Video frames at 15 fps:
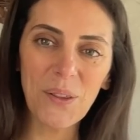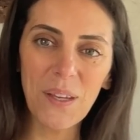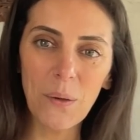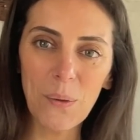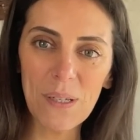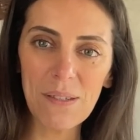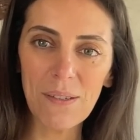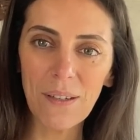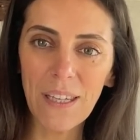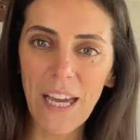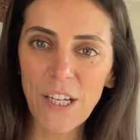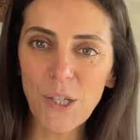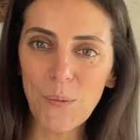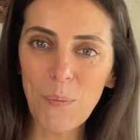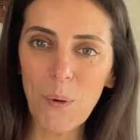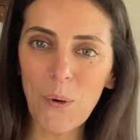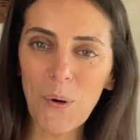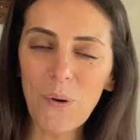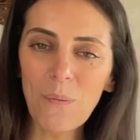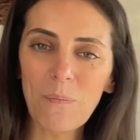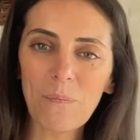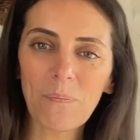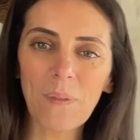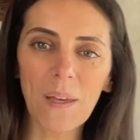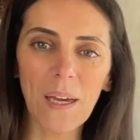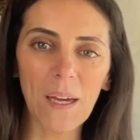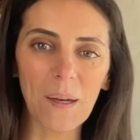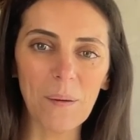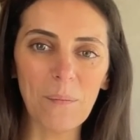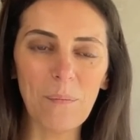there was a cache-pot
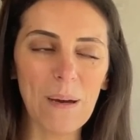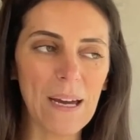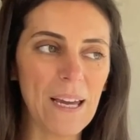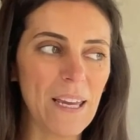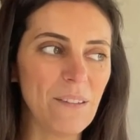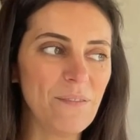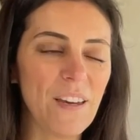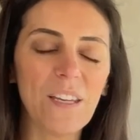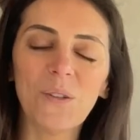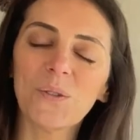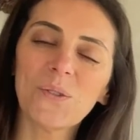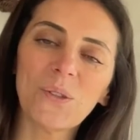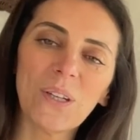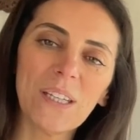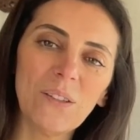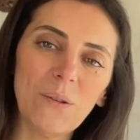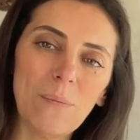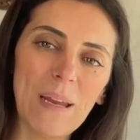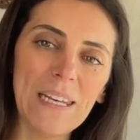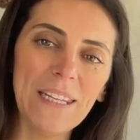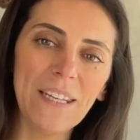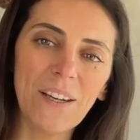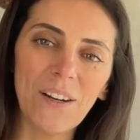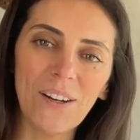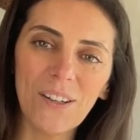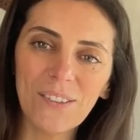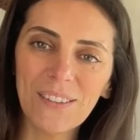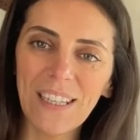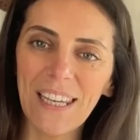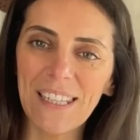by Faïencerie de
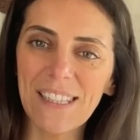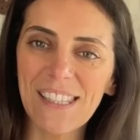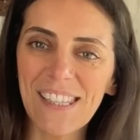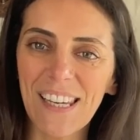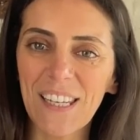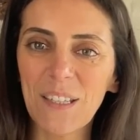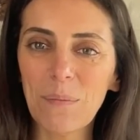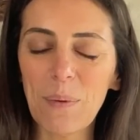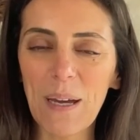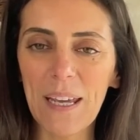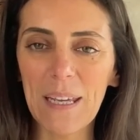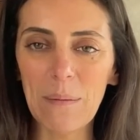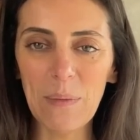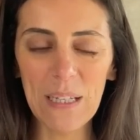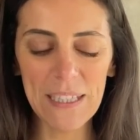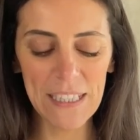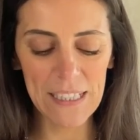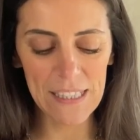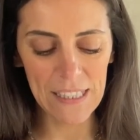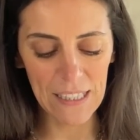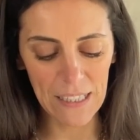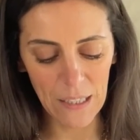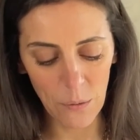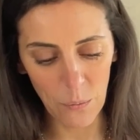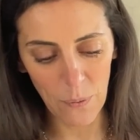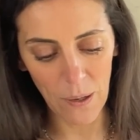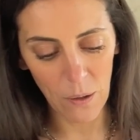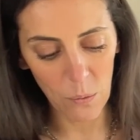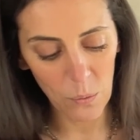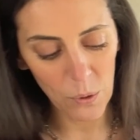Malicorne and signed by Émile Tessier.
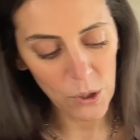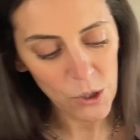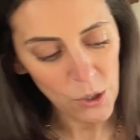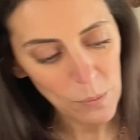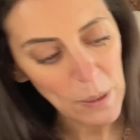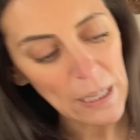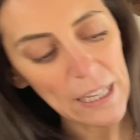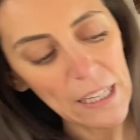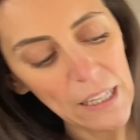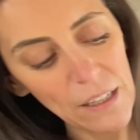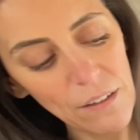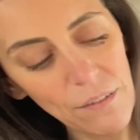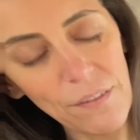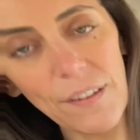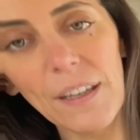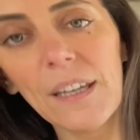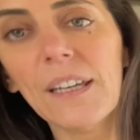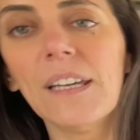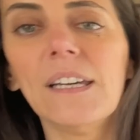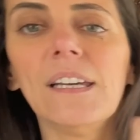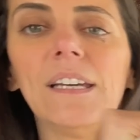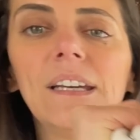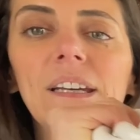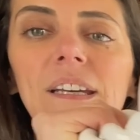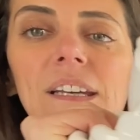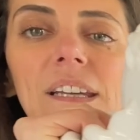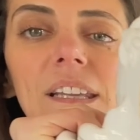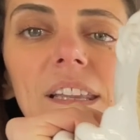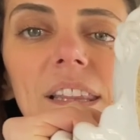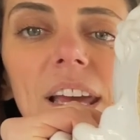Well, would you believe
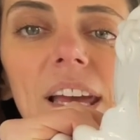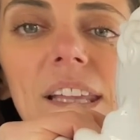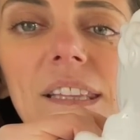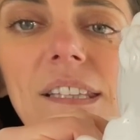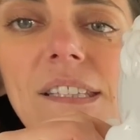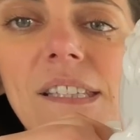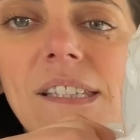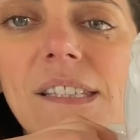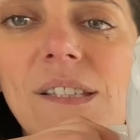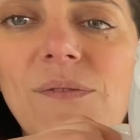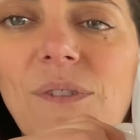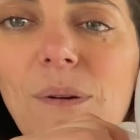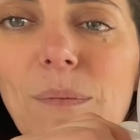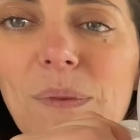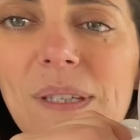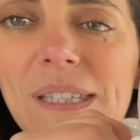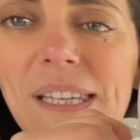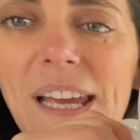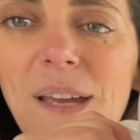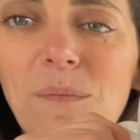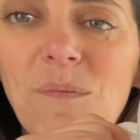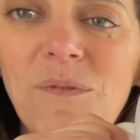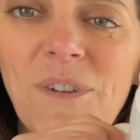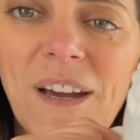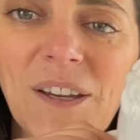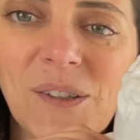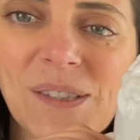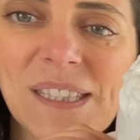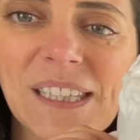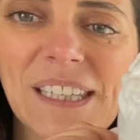that this is from the same
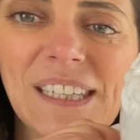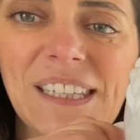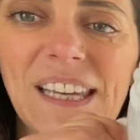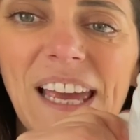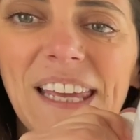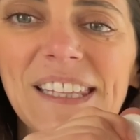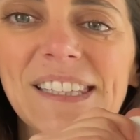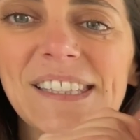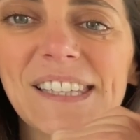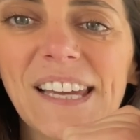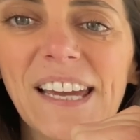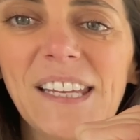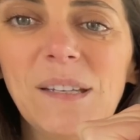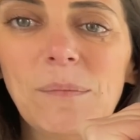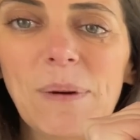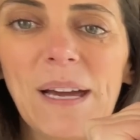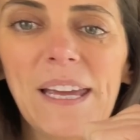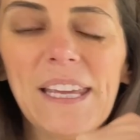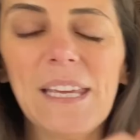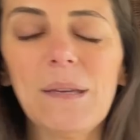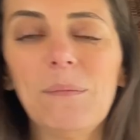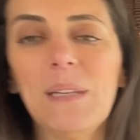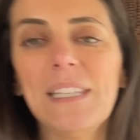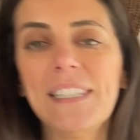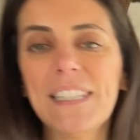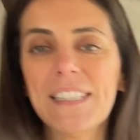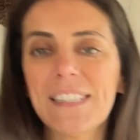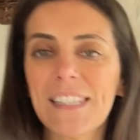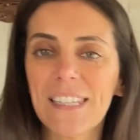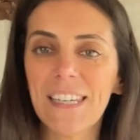Faïencerie and signed by Émile
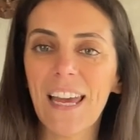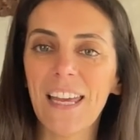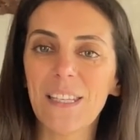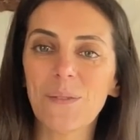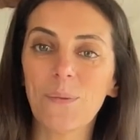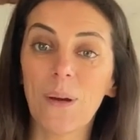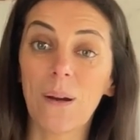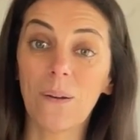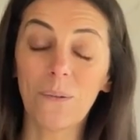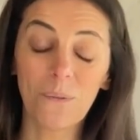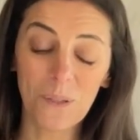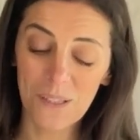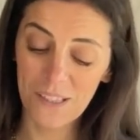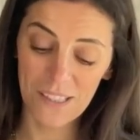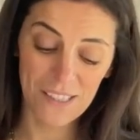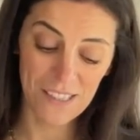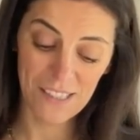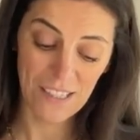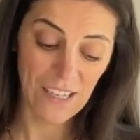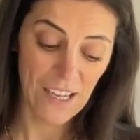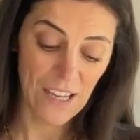Tessier as well, which is